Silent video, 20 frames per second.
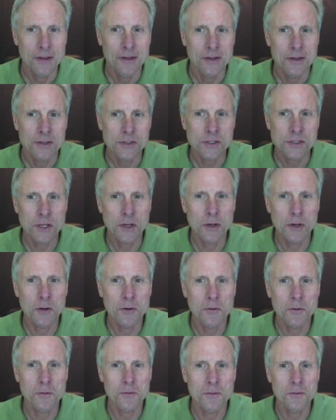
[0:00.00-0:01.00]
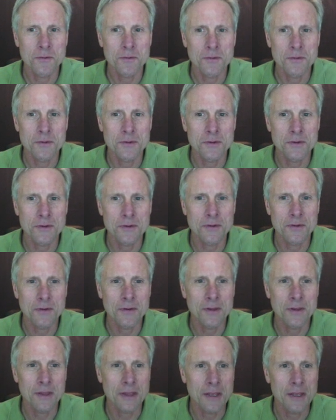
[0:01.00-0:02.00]
So,
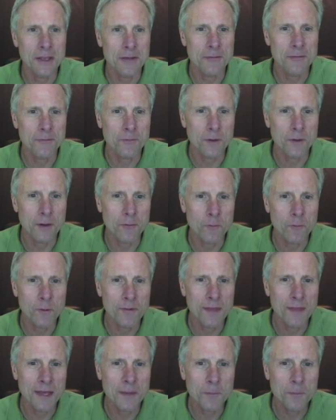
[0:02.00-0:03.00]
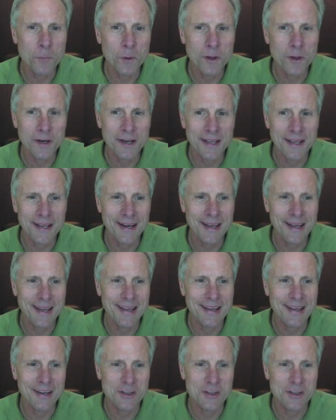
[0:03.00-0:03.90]
if we then put it in a